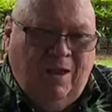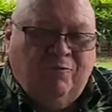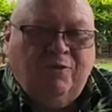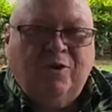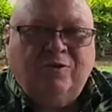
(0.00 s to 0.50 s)

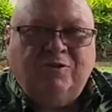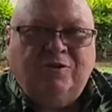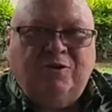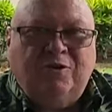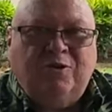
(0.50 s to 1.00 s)
for those of
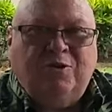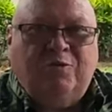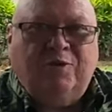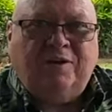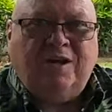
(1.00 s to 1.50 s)
you who are
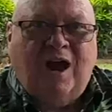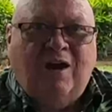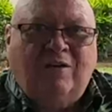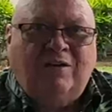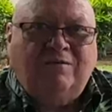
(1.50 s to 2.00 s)

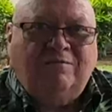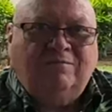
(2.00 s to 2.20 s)
retiring,